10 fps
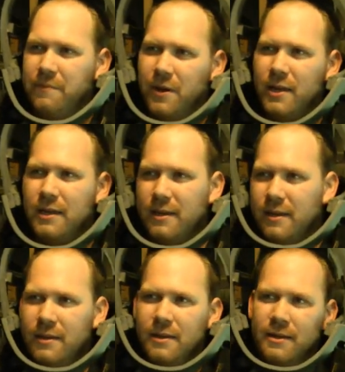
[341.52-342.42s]
but
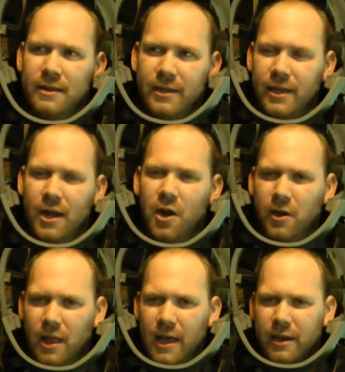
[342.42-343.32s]
you know,
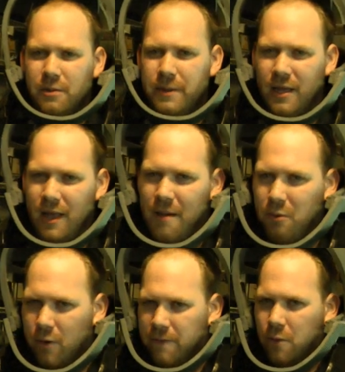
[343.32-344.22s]
lot, it'll be a lot
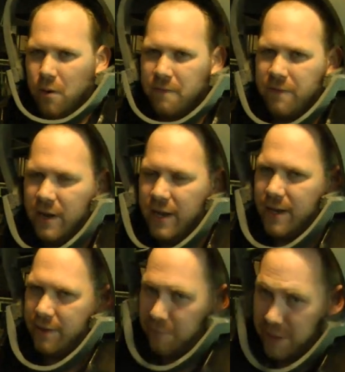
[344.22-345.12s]
more
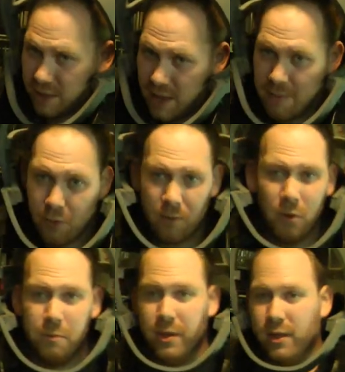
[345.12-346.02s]
form-fitting, there'll be a lot more
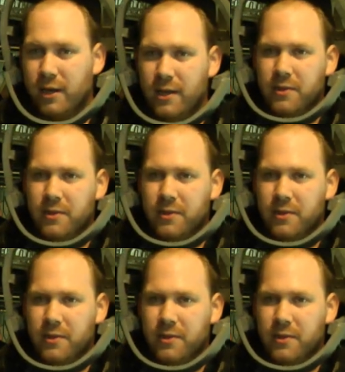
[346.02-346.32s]
mobility.